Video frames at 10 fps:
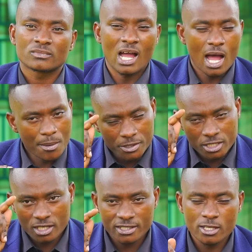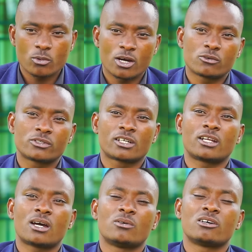ababeshengazanye ubuhanuzi
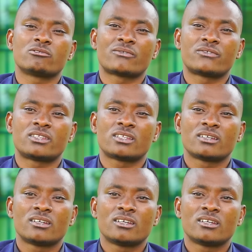kandi abuhanuzi afite